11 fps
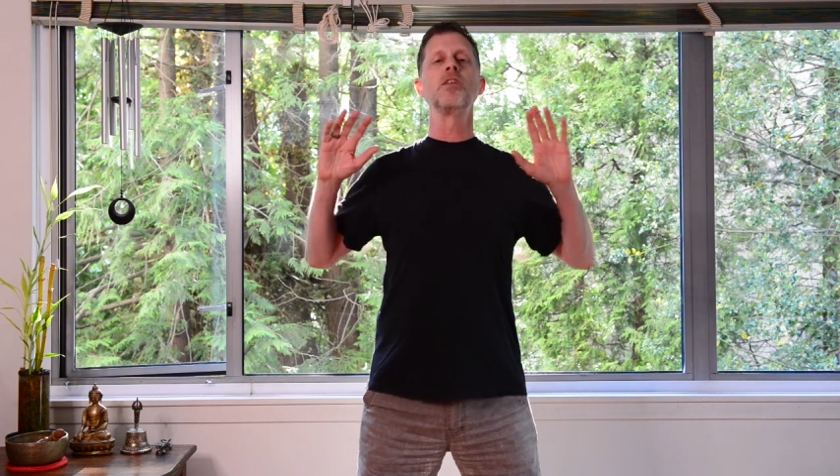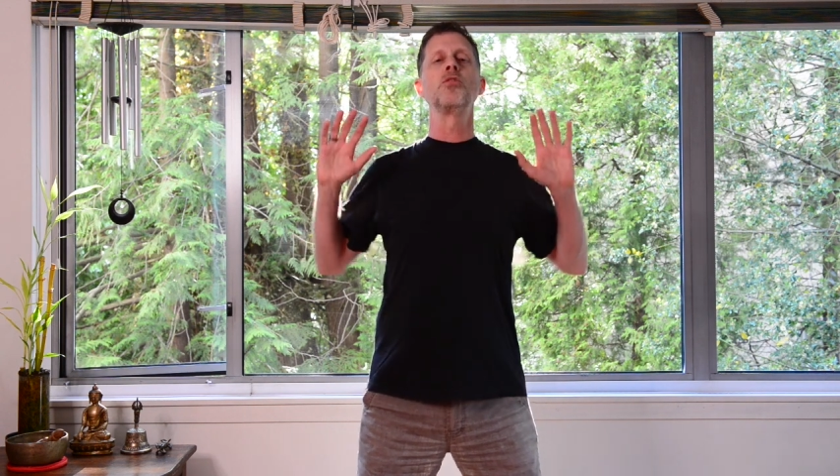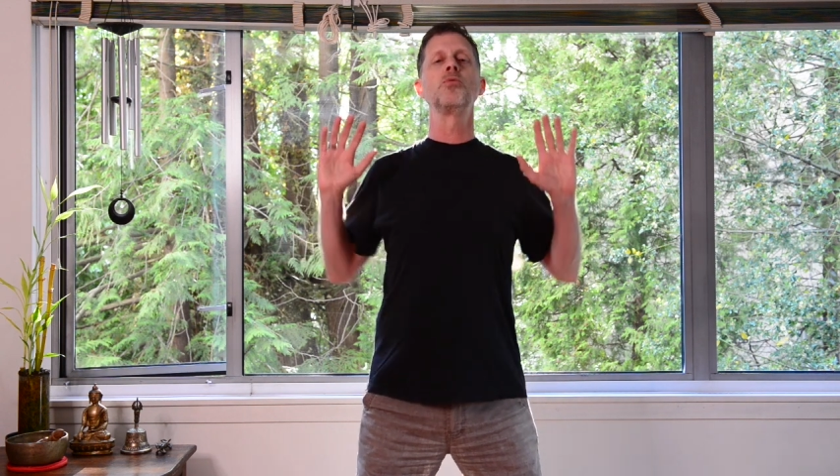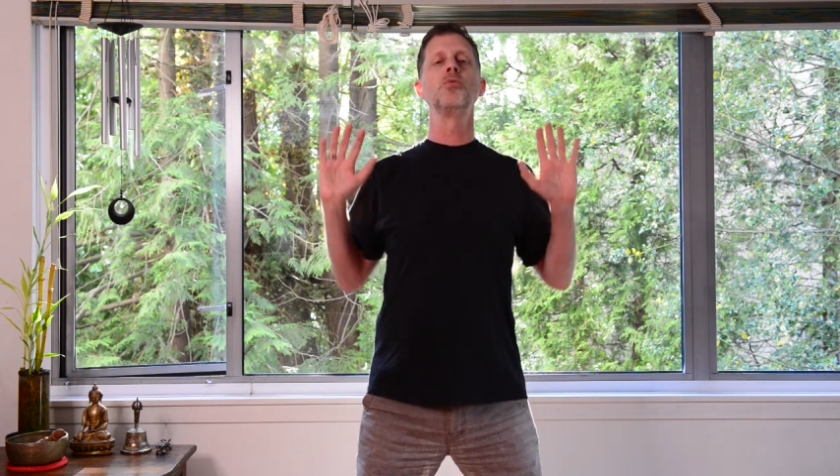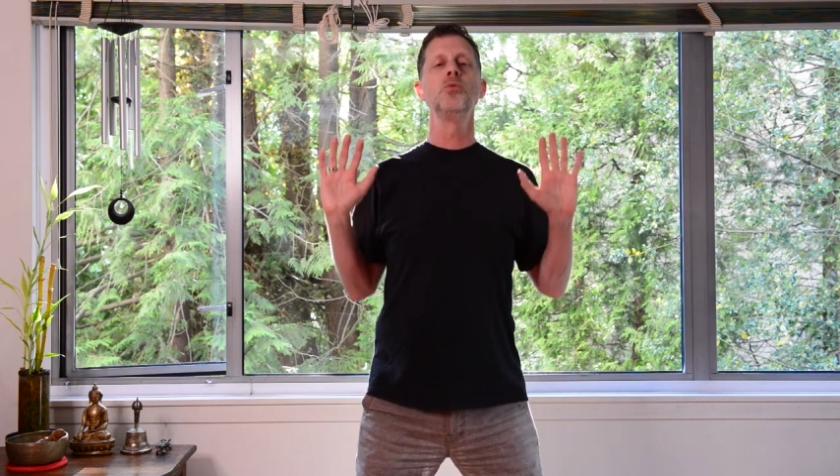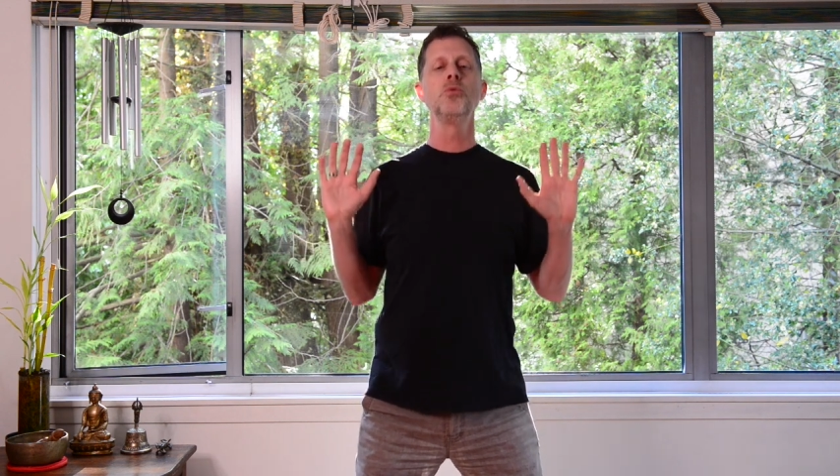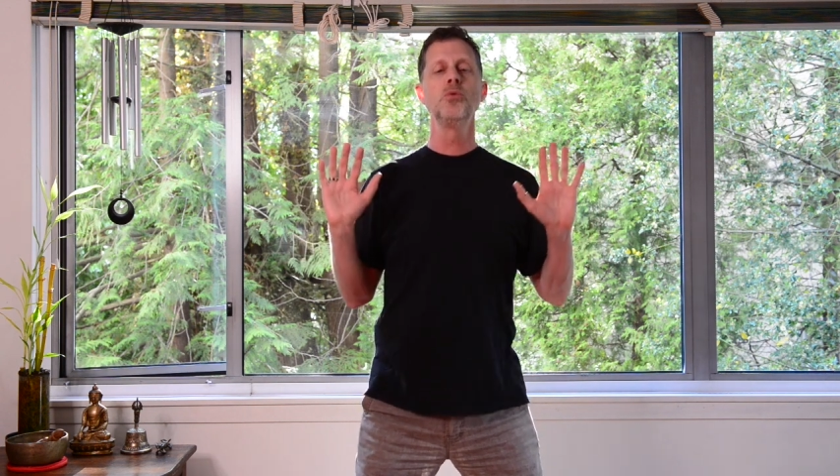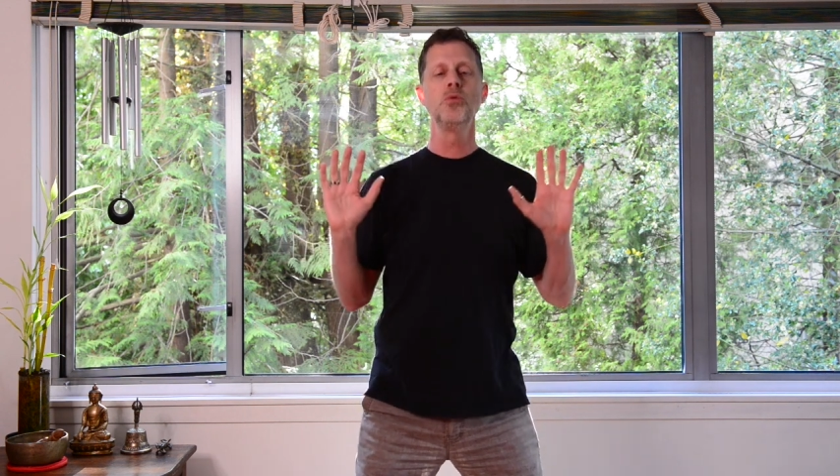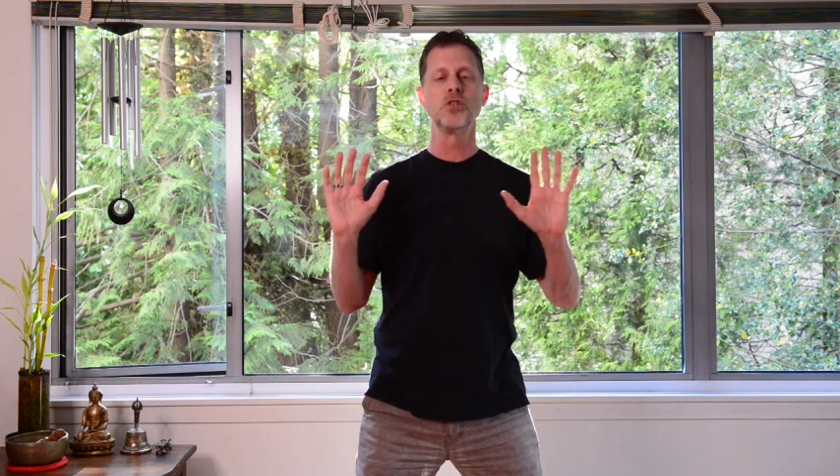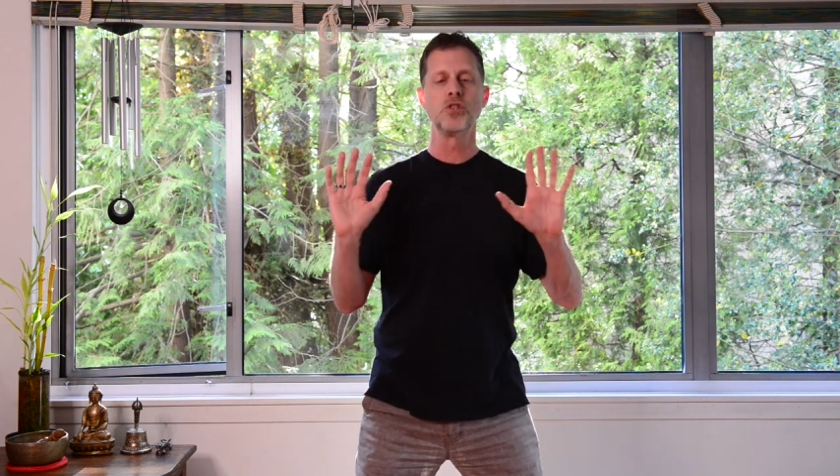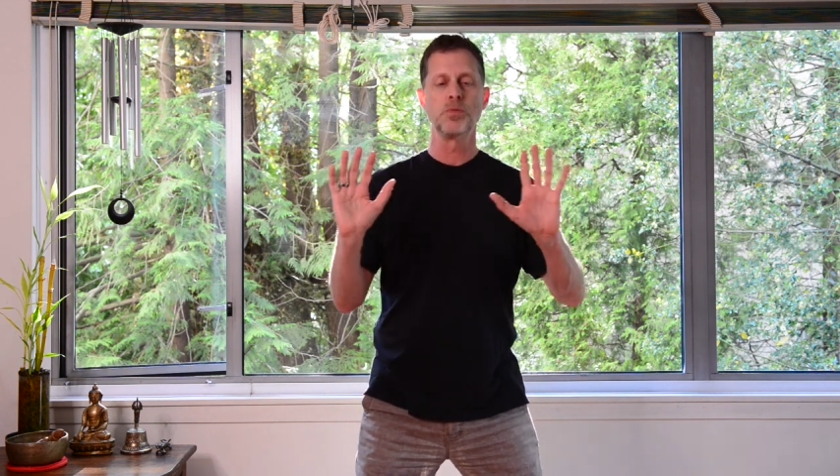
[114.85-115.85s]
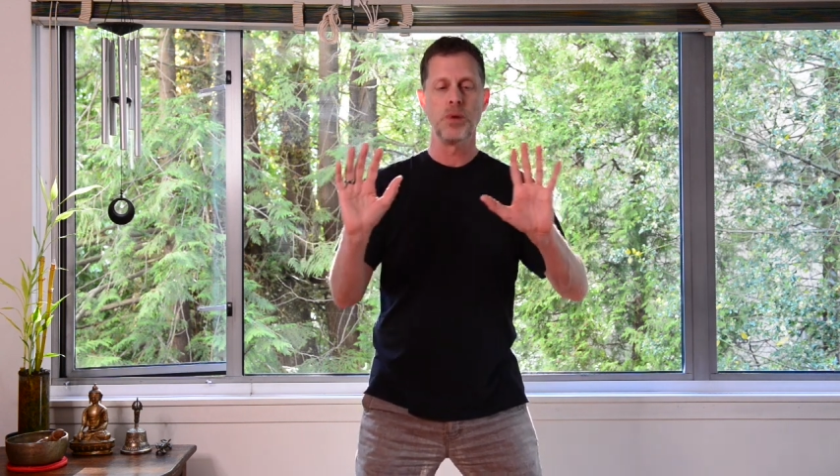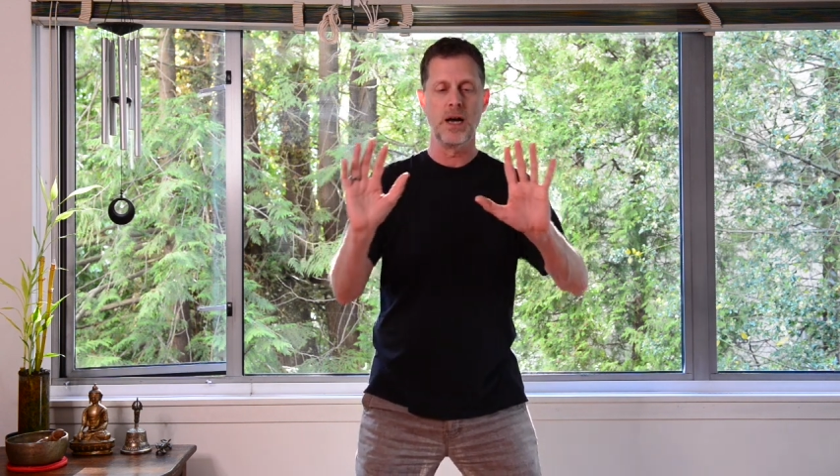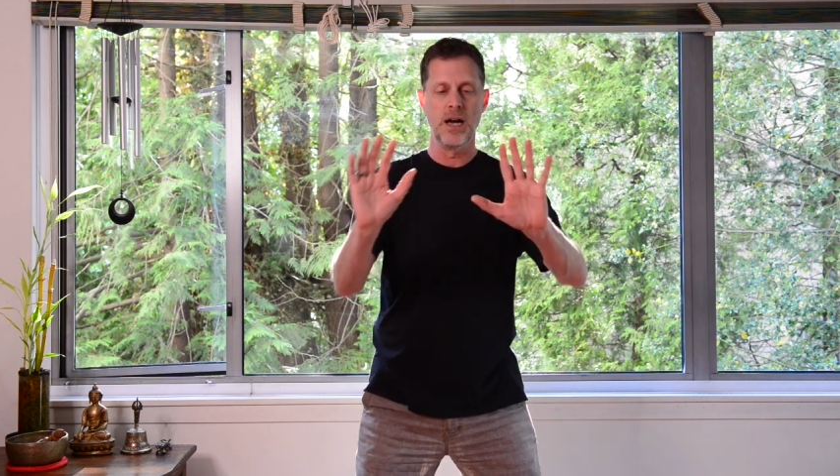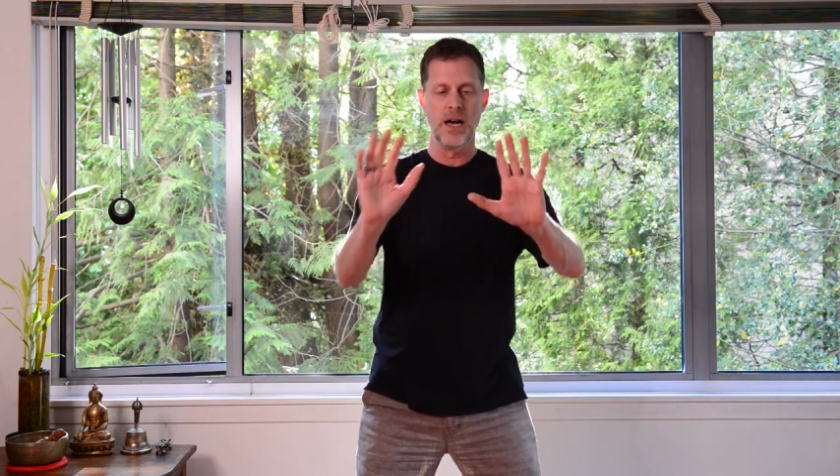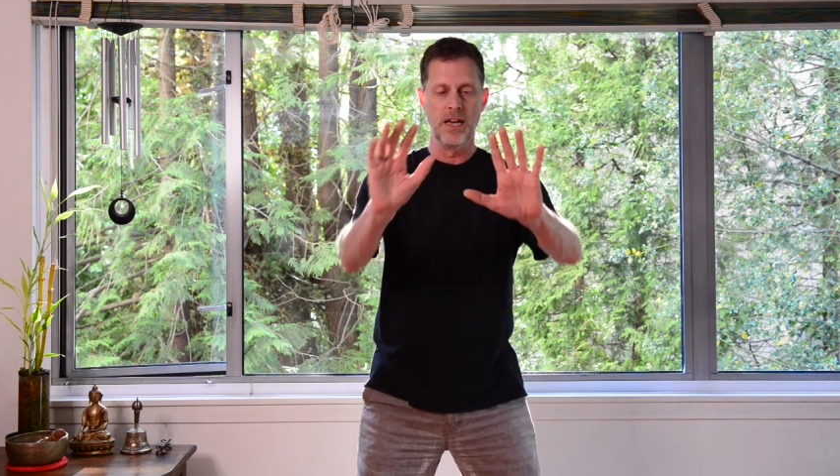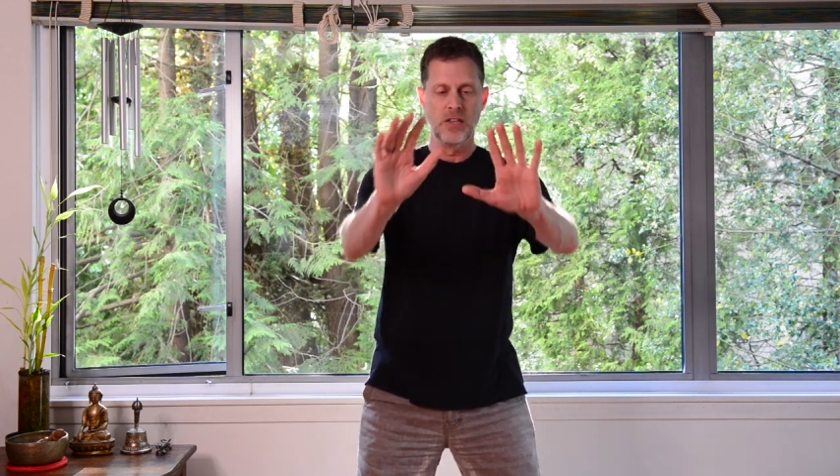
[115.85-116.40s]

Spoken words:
through the spine,